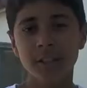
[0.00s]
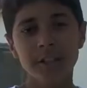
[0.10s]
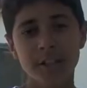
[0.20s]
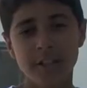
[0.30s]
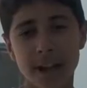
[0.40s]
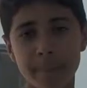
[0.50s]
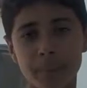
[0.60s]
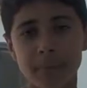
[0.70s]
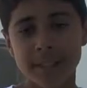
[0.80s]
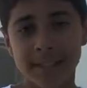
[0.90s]
Another
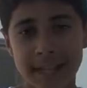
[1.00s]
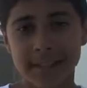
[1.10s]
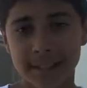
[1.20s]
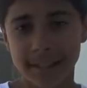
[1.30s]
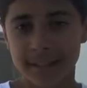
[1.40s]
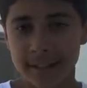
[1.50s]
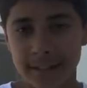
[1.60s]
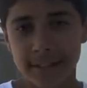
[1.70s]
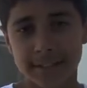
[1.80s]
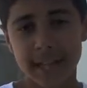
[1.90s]
example is density.
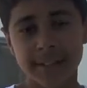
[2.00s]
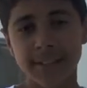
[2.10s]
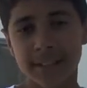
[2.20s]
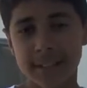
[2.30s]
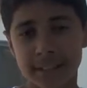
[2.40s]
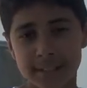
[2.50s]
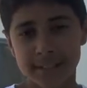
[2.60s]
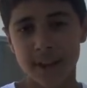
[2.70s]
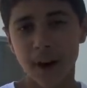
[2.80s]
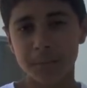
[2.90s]
Density is
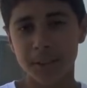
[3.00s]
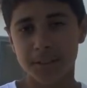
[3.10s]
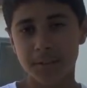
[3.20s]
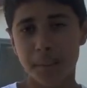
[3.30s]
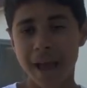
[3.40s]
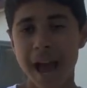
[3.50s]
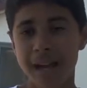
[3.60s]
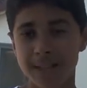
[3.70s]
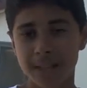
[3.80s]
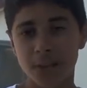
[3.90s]
the object's
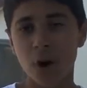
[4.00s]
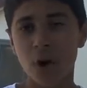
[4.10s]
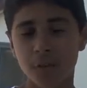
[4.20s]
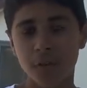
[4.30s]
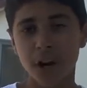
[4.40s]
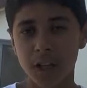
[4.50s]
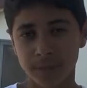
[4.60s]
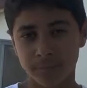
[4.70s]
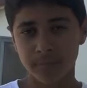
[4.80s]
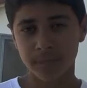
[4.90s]
mass over
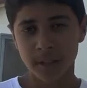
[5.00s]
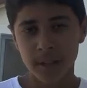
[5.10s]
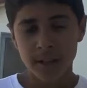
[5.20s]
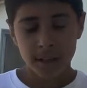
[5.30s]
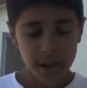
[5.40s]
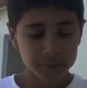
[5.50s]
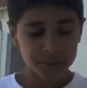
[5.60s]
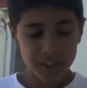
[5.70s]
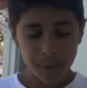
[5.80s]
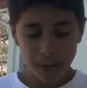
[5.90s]
volume. As
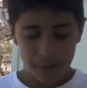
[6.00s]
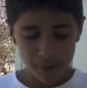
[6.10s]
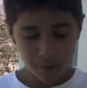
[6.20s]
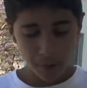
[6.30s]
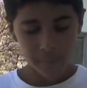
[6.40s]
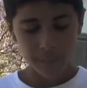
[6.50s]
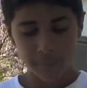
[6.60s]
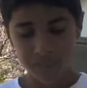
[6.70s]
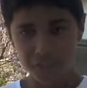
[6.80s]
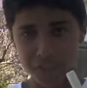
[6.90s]
you see right here, I'm going
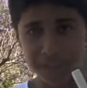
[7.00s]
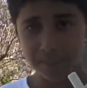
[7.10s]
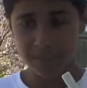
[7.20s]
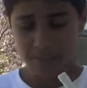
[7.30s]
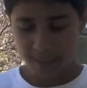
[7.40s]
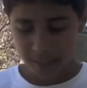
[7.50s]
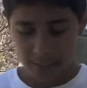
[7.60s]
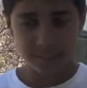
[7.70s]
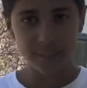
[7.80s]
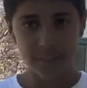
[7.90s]
to put this chapstick
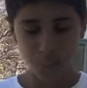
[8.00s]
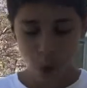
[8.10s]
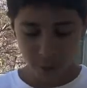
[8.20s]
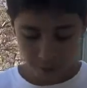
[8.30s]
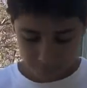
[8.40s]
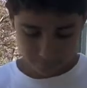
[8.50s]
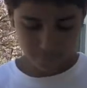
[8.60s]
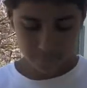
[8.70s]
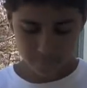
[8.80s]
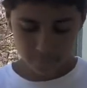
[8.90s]
into this water.
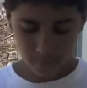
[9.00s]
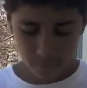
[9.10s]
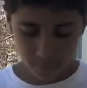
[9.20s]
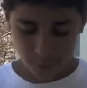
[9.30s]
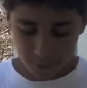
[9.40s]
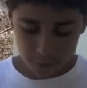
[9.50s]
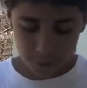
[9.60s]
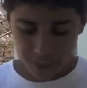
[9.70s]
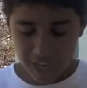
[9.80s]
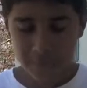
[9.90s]

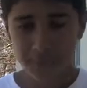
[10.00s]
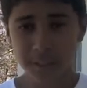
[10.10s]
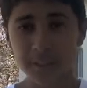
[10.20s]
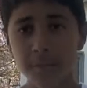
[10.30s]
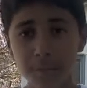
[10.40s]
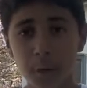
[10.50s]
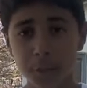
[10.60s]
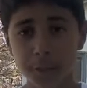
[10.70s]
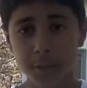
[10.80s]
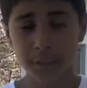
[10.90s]
This chapstick
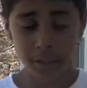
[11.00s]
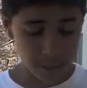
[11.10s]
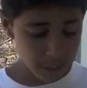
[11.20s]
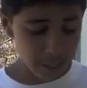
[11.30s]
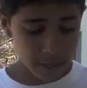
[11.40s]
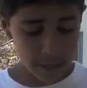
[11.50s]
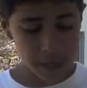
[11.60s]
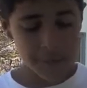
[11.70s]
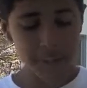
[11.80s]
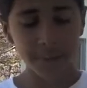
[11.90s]
floats.
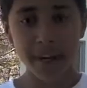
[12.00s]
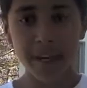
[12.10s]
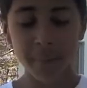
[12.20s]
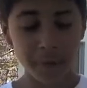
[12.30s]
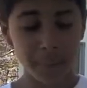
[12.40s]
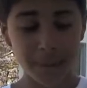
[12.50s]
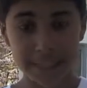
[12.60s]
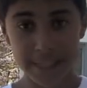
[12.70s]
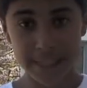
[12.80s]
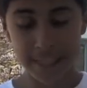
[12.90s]
Now you see right here, I'm going to put
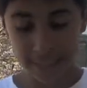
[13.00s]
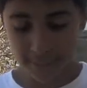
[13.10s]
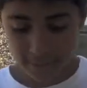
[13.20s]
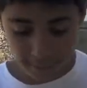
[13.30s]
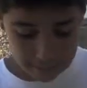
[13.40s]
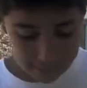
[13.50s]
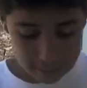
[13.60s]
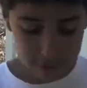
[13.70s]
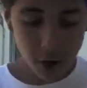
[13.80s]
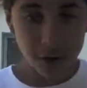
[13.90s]
the
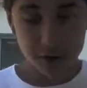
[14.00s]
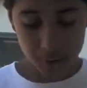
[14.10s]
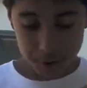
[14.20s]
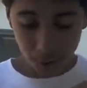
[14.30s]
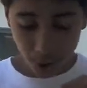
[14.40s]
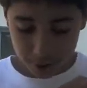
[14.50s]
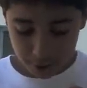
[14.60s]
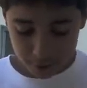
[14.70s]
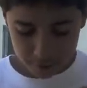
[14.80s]
keys also in the water.